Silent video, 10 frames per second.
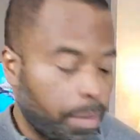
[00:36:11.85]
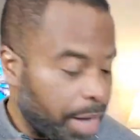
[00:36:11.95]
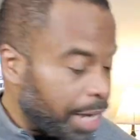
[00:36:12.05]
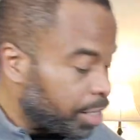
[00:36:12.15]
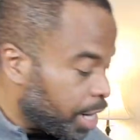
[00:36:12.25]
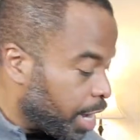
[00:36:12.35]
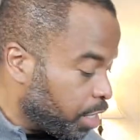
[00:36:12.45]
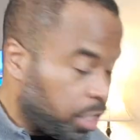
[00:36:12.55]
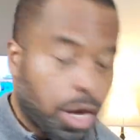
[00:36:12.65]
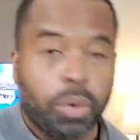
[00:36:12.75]
I'm not
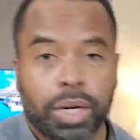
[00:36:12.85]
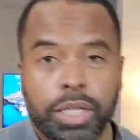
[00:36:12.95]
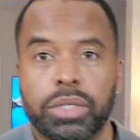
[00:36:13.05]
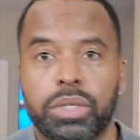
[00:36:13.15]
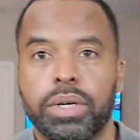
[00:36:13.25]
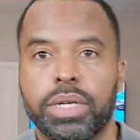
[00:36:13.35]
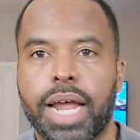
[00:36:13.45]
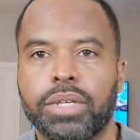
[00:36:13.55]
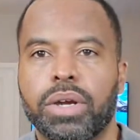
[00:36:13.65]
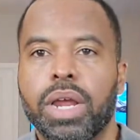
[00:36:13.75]
saying don't listen to your
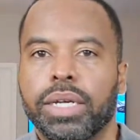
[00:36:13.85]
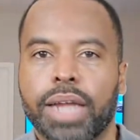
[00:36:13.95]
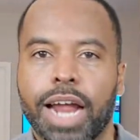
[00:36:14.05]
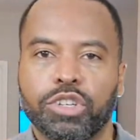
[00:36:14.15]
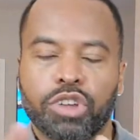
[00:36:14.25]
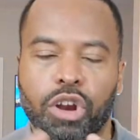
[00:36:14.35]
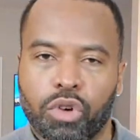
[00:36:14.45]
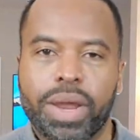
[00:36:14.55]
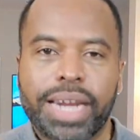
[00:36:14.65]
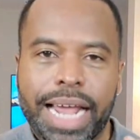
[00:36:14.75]
doctor. Doctors are
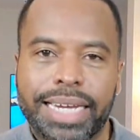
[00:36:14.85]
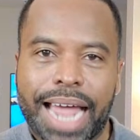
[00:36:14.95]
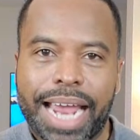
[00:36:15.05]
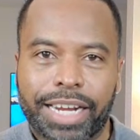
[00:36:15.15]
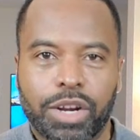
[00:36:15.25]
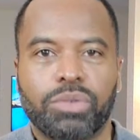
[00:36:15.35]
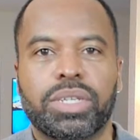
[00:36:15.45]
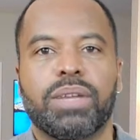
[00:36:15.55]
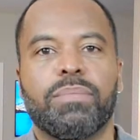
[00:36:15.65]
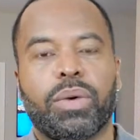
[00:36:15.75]
great at
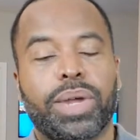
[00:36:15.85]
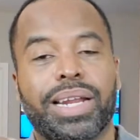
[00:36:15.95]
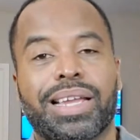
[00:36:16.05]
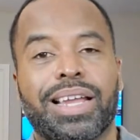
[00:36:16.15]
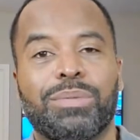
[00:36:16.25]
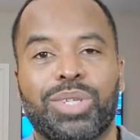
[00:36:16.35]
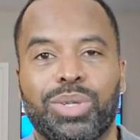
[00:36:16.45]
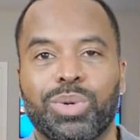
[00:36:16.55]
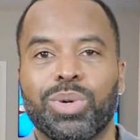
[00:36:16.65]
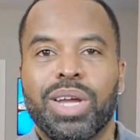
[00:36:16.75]
diagnosing, but when it comes
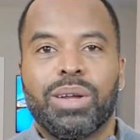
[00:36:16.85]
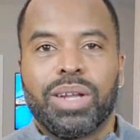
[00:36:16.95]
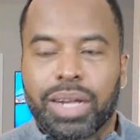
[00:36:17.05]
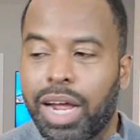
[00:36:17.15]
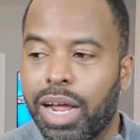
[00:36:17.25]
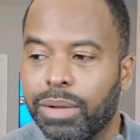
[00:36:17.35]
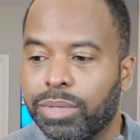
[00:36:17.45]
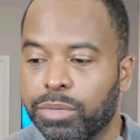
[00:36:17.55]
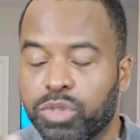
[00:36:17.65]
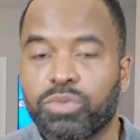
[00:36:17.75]
to uh,
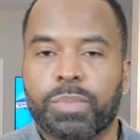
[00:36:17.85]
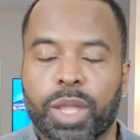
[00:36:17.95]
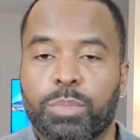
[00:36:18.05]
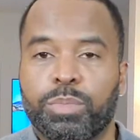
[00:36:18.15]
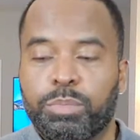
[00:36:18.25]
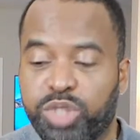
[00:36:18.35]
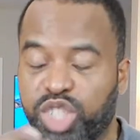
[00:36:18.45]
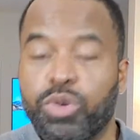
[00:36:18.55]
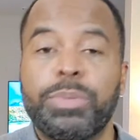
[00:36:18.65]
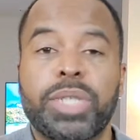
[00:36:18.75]

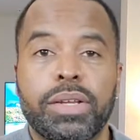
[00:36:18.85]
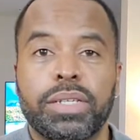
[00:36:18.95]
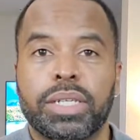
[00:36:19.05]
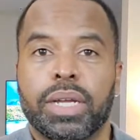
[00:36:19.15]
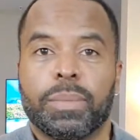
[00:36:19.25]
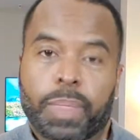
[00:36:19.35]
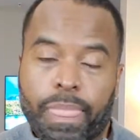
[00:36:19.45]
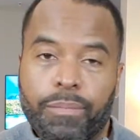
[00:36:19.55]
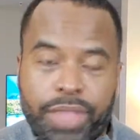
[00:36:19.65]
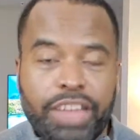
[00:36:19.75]
prescriptions,
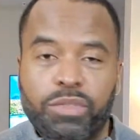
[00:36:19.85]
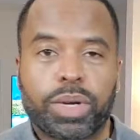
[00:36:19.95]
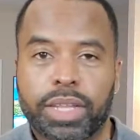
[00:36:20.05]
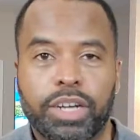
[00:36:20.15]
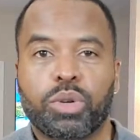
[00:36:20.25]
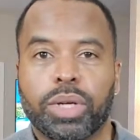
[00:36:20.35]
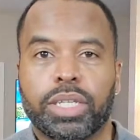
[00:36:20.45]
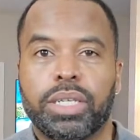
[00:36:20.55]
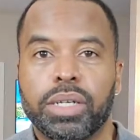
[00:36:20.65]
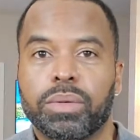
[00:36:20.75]
that's what they're
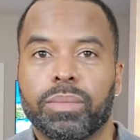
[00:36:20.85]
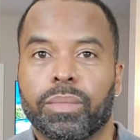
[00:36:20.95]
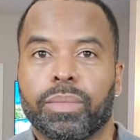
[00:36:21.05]
taught to do.